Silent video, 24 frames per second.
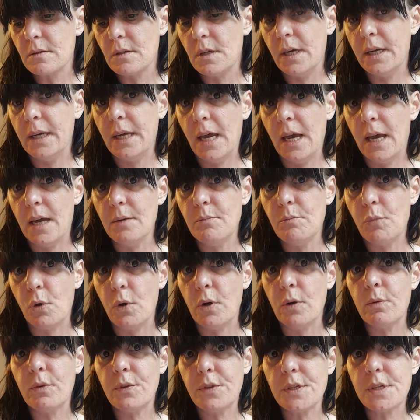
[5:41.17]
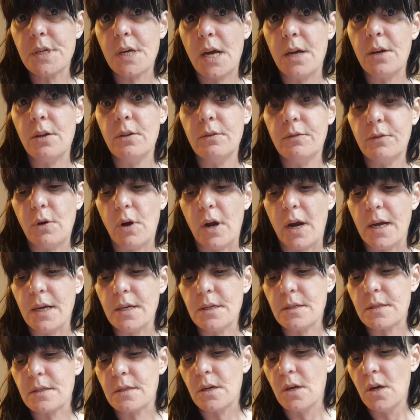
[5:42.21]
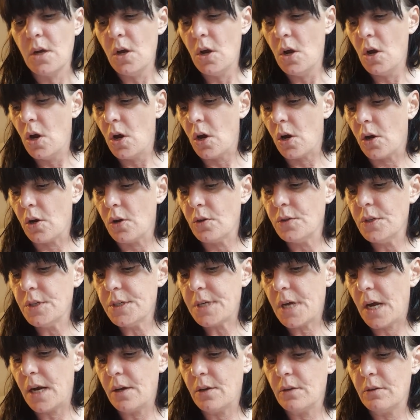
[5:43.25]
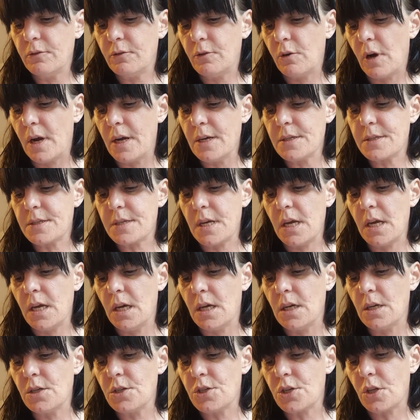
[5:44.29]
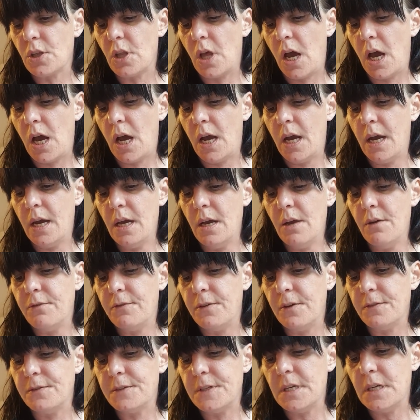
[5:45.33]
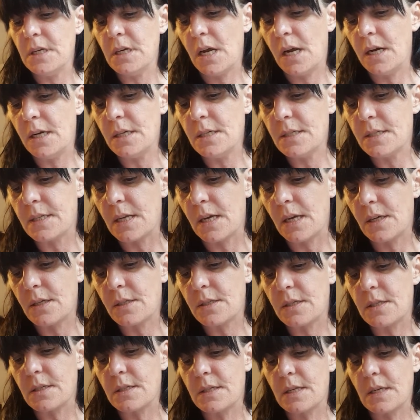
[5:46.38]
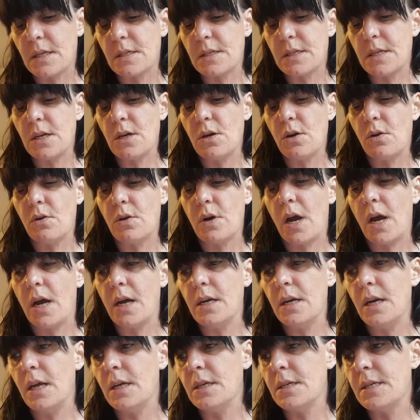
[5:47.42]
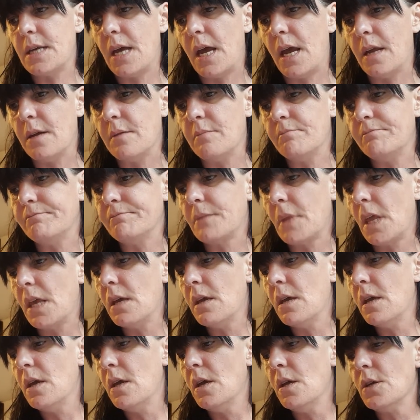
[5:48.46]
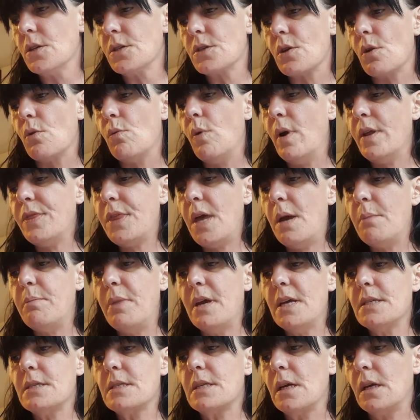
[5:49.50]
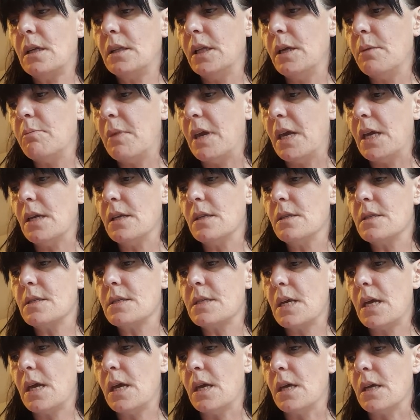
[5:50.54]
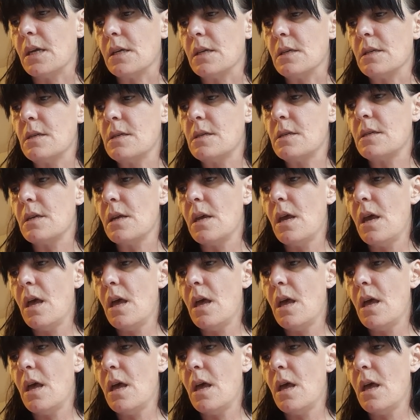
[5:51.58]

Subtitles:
again, born with the title of Christ, earned the title of Christ in July 1596 to 1609 and 10. So what that basically means is